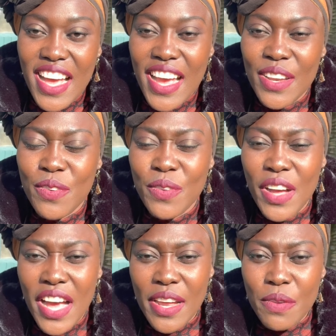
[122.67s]
I know
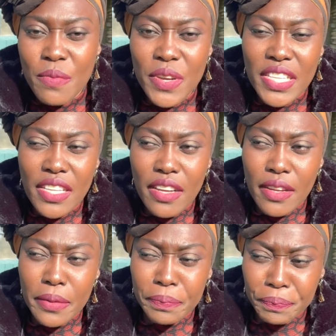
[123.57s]
I don't want
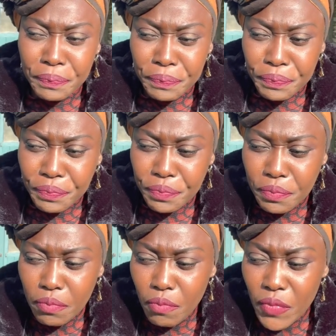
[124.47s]

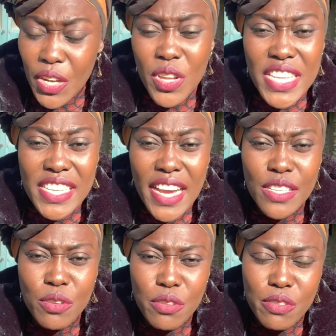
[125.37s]
the
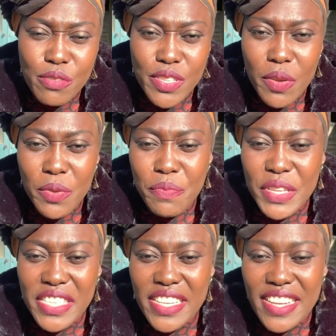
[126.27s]
title to sound
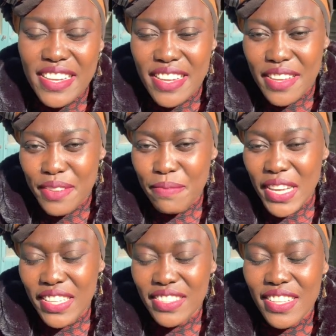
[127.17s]
misleading,
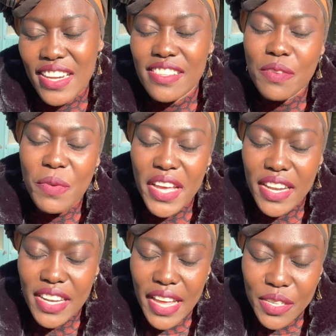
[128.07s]
but that is the way
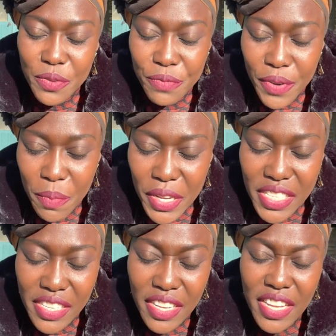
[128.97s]
I'd like to frame
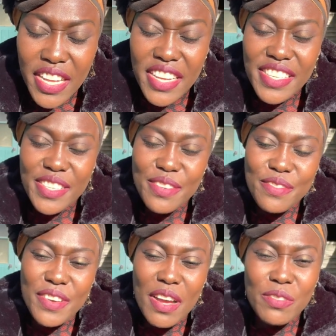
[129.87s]
it.
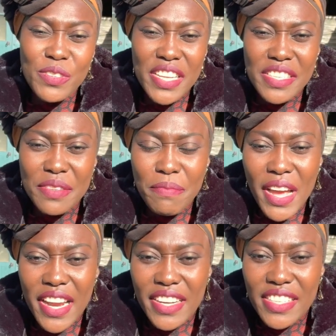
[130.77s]
So, how to date in
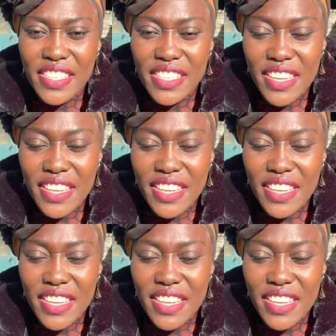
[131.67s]
marriage.